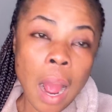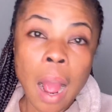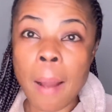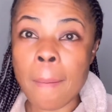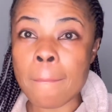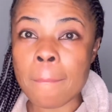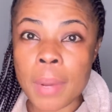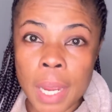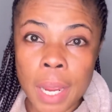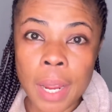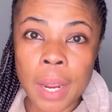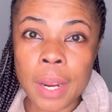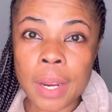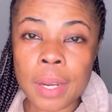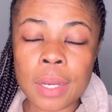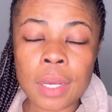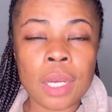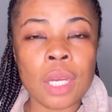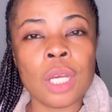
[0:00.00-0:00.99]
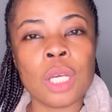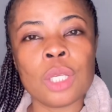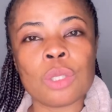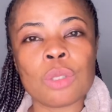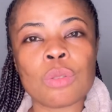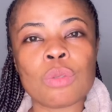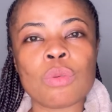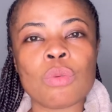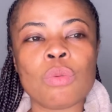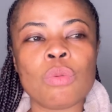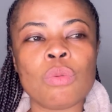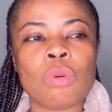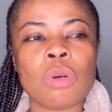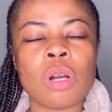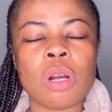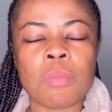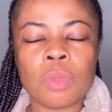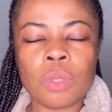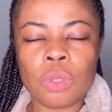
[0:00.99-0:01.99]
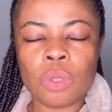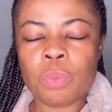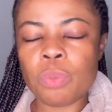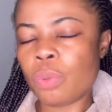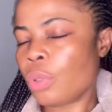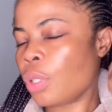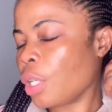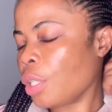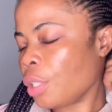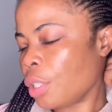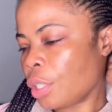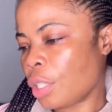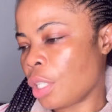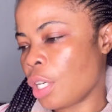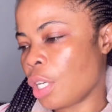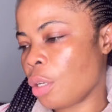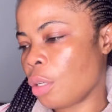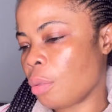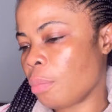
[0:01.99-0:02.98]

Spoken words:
May. So I'm going to put down this hair